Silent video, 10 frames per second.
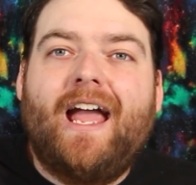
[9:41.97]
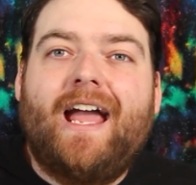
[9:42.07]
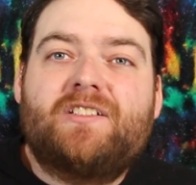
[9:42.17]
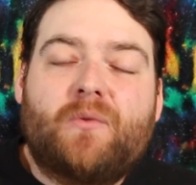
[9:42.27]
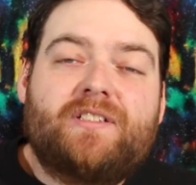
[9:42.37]

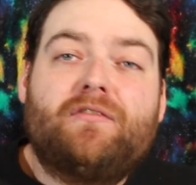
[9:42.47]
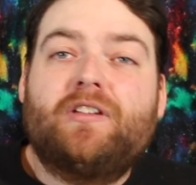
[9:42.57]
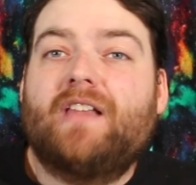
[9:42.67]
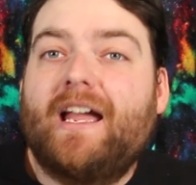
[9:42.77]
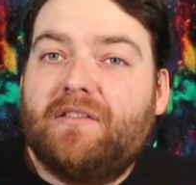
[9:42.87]
As always, if you
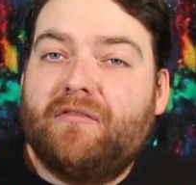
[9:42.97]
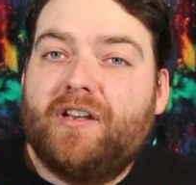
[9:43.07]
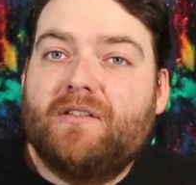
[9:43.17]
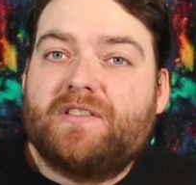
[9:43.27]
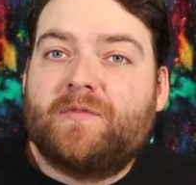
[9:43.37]
can like the
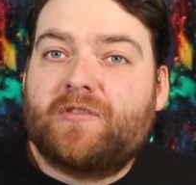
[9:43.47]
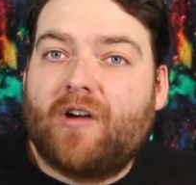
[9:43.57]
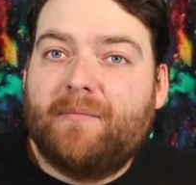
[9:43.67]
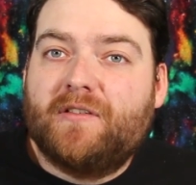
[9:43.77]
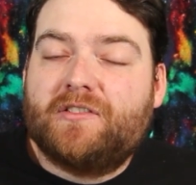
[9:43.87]
video and
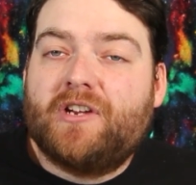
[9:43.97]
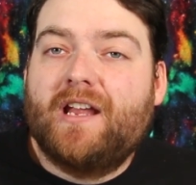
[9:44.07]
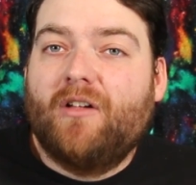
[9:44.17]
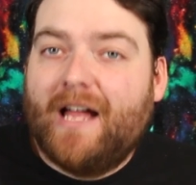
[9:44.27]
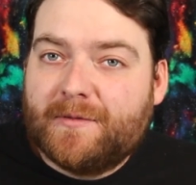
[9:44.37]
subscribe to the
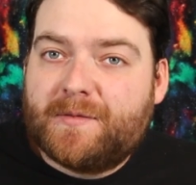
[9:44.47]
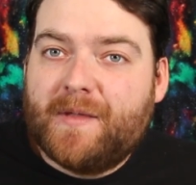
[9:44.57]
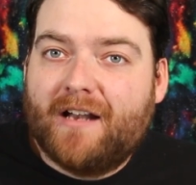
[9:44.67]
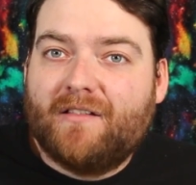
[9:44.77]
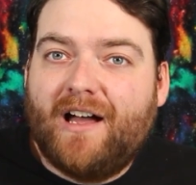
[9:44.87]
channel, helps
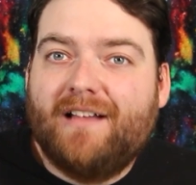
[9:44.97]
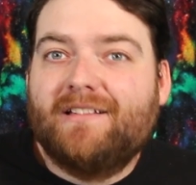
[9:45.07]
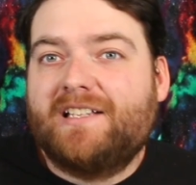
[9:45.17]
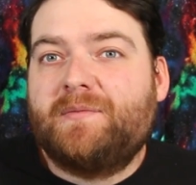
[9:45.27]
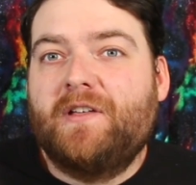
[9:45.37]
me out a lot
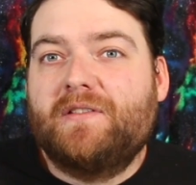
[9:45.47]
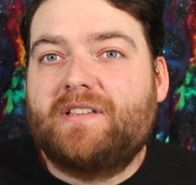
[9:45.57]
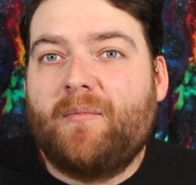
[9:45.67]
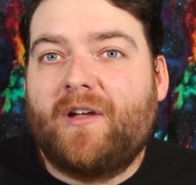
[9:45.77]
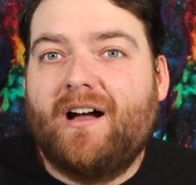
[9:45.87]
and lets me know the
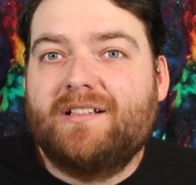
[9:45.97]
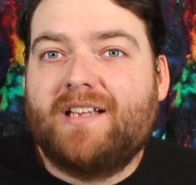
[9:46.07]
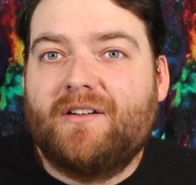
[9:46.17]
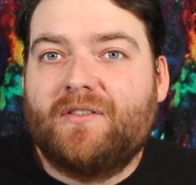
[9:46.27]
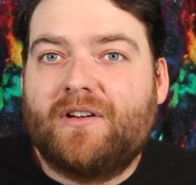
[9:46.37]
type of
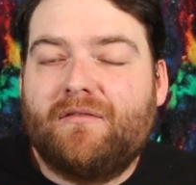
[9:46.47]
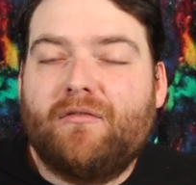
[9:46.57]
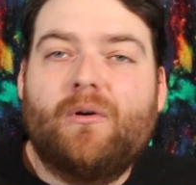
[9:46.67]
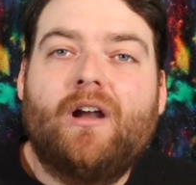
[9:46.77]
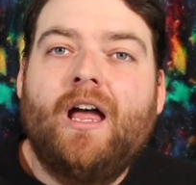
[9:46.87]
content you're looking
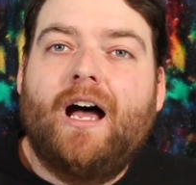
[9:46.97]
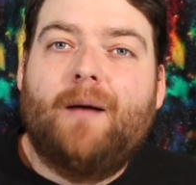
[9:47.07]
for.